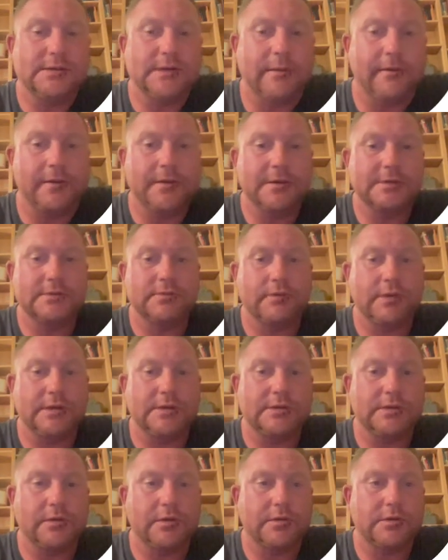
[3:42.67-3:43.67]
some of this
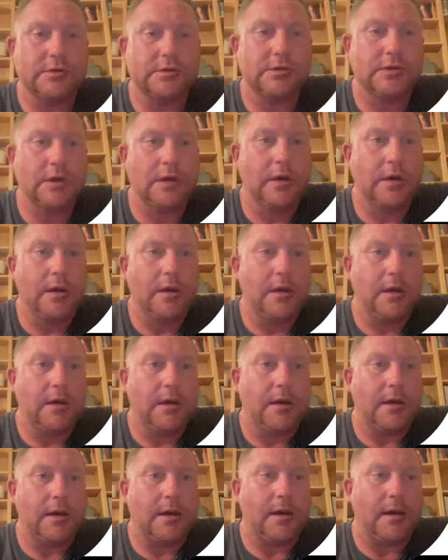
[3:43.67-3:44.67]
research
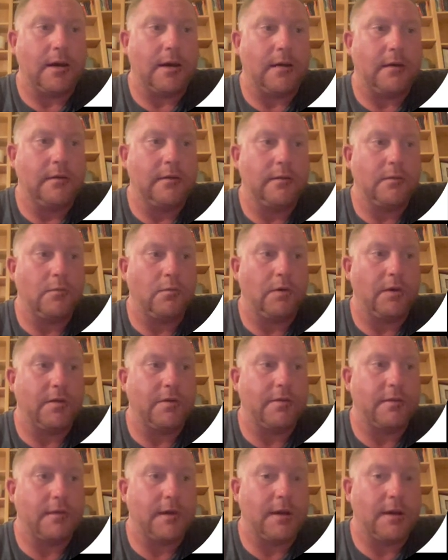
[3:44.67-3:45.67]
uh,
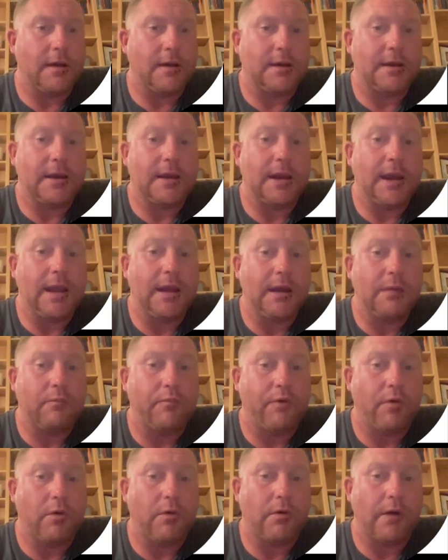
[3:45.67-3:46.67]
with uh, Canadian
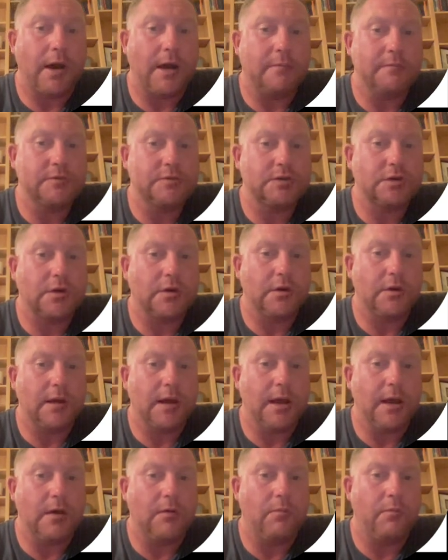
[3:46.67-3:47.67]
programs could
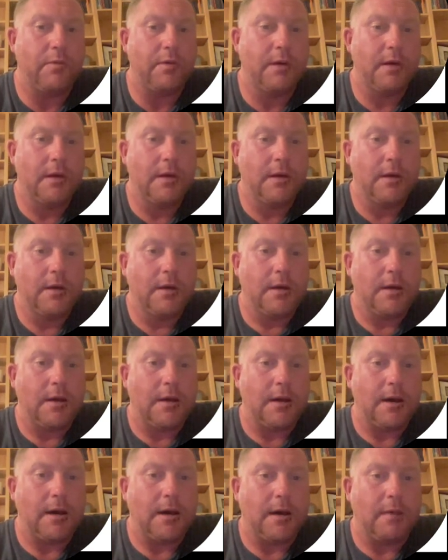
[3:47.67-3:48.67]
help
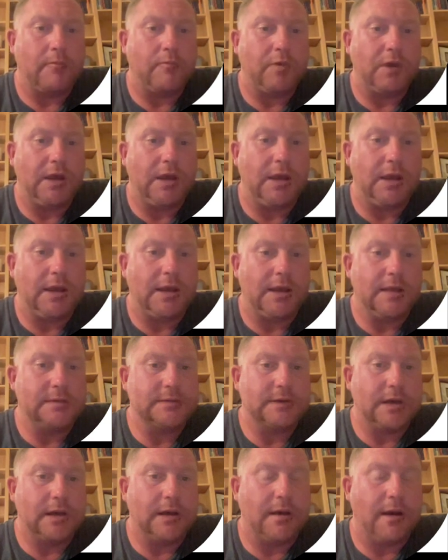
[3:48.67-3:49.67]
uh, me
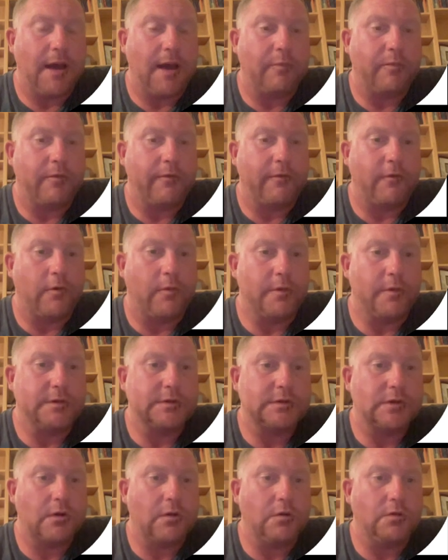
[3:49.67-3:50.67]
as a high
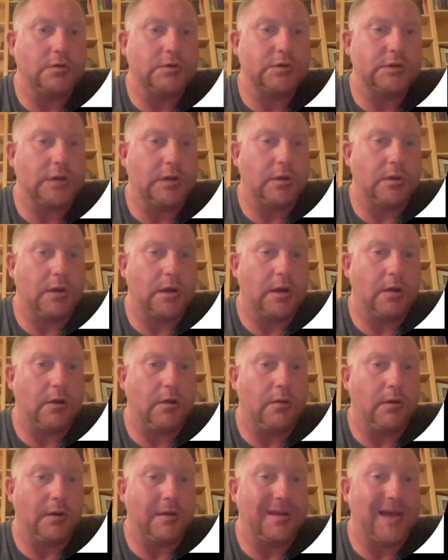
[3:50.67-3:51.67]
performance coach in, in
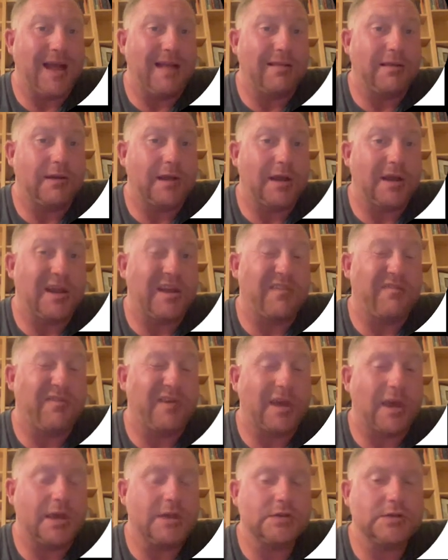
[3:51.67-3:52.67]
doing talent
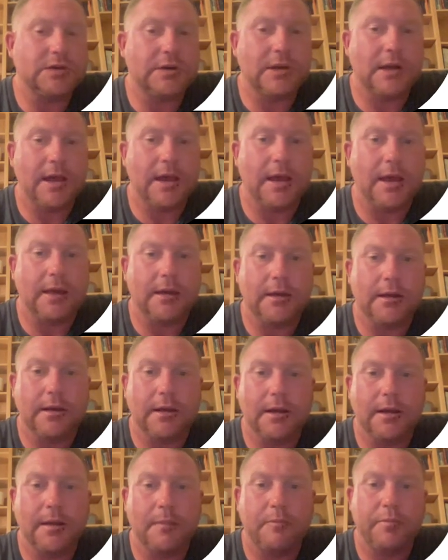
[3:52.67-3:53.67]
identification and
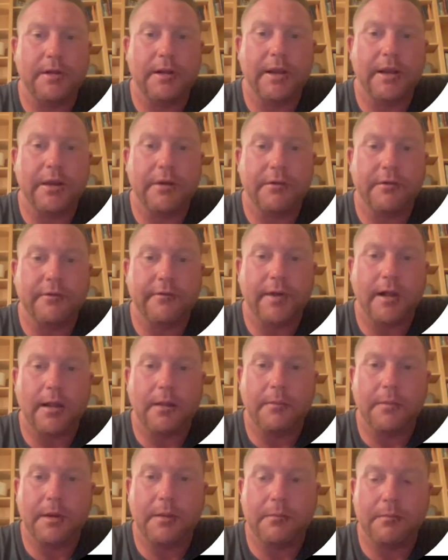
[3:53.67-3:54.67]
uh, player
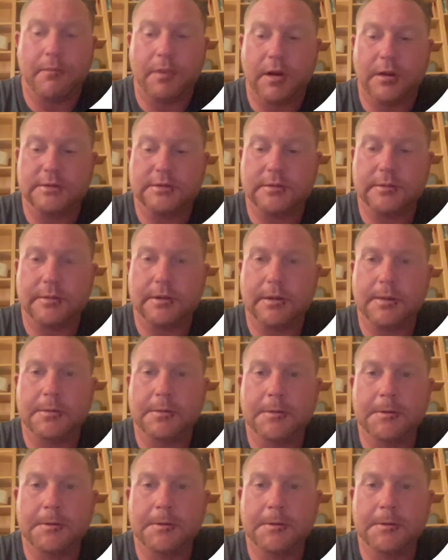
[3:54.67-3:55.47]
development, possibly.